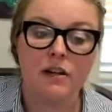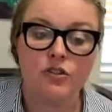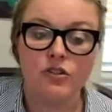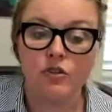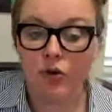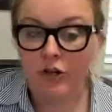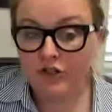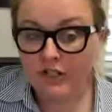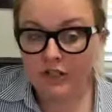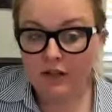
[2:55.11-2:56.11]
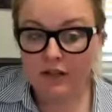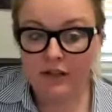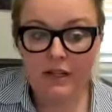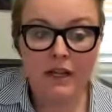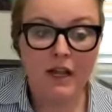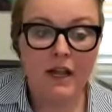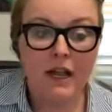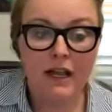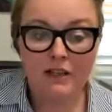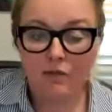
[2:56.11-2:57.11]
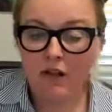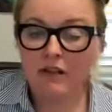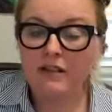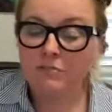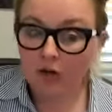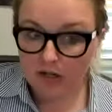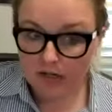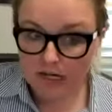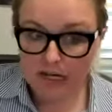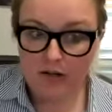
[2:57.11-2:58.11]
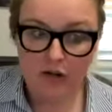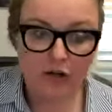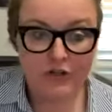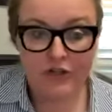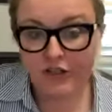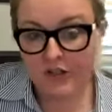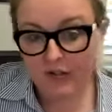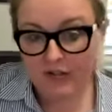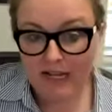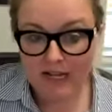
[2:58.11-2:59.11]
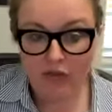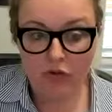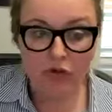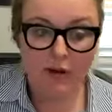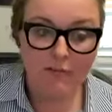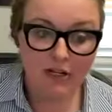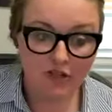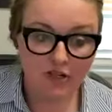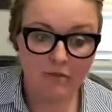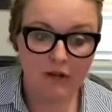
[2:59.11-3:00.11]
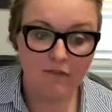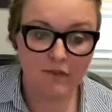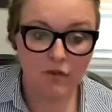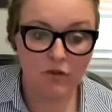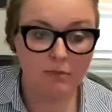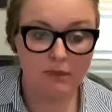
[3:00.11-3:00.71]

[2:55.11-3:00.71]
George Neal, as well as Mark Hagel and Sharon Hagel, who I mentioned before,